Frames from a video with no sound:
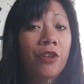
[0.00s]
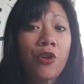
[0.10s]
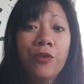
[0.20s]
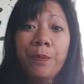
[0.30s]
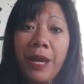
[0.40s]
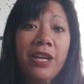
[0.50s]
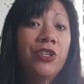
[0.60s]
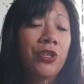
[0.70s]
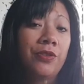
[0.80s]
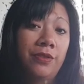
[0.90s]
learn
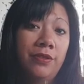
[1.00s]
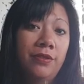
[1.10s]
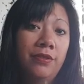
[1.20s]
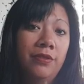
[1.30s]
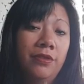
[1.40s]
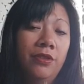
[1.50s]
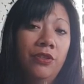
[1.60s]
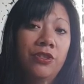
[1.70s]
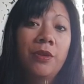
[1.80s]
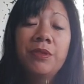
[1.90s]
patience.
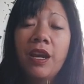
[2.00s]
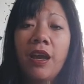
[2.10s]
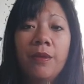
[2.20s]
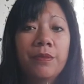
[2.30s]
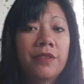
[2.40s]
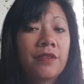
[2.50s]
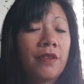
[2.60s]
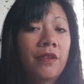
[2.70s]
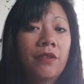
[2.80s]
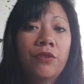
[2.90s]
Sometimes
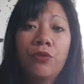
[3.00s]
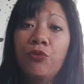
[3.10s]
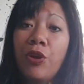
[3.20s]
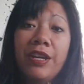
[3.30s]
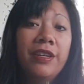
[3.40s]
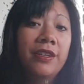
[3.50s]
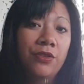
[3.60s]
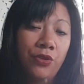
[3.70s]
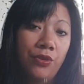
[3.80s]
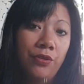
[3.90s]
the right
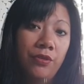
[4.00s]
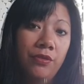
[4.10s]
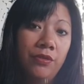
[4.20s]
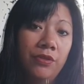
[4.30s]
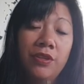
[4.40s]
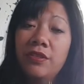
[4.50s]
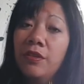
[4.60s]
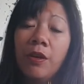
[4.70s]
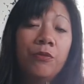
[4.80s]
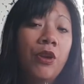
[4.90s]
answer doesn't
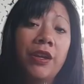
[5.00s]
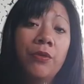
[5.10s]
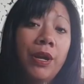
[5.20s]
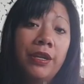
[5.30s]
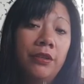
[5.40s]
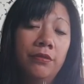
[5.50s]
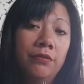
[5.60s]
come right away.